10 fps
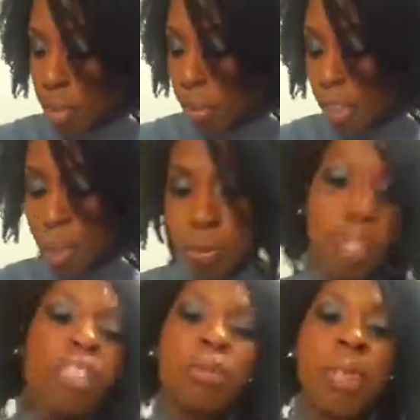blush
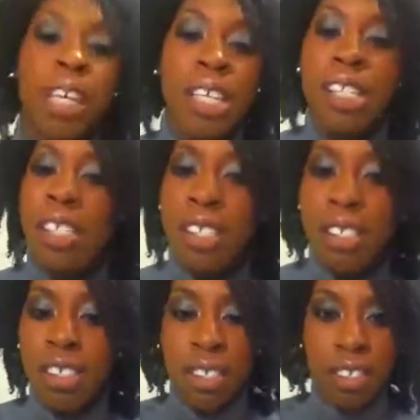brush, because
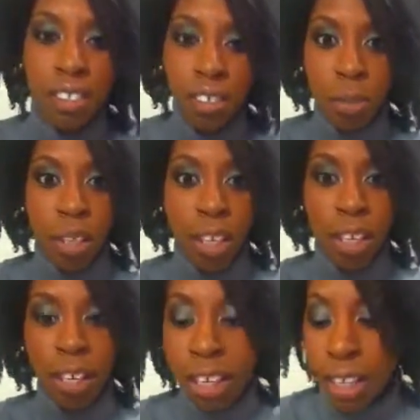you'll be
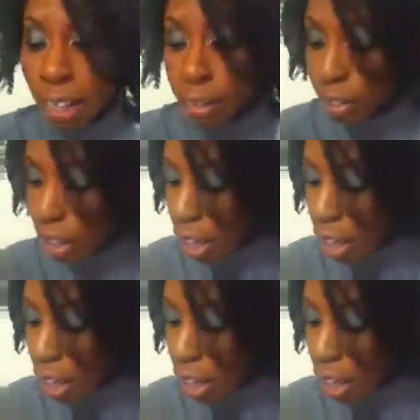looking like a clown.